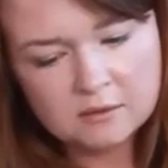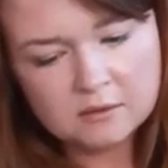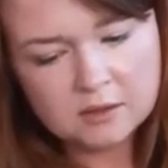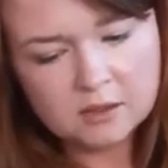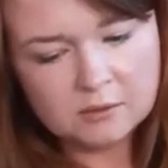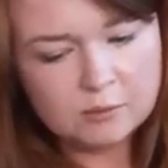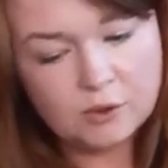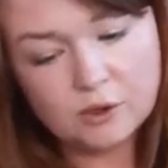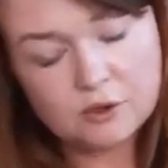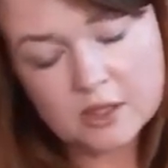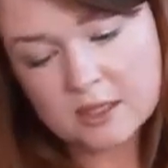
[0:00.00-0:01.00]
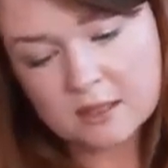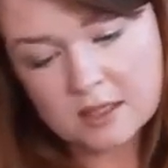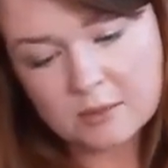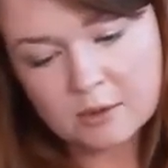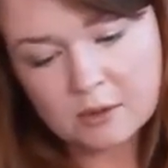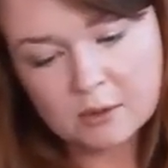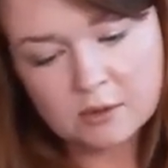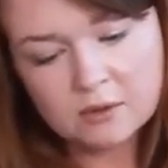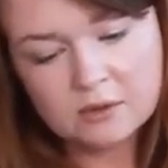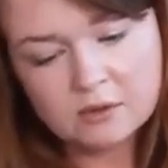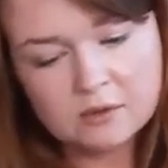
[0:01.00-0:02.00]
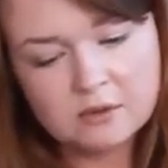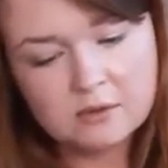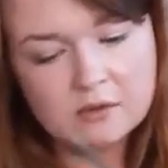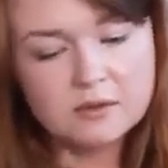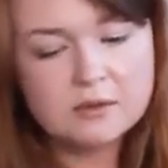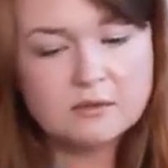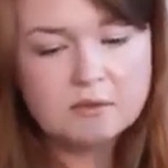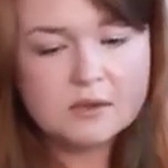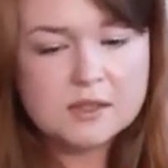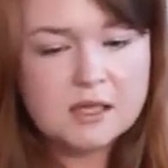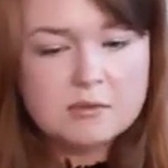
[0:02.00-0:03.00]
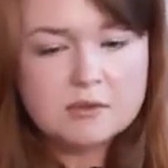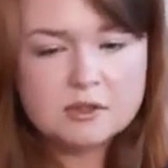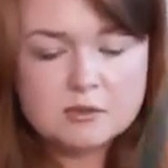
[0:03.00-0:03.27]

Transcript: or your dressing table or sideboard or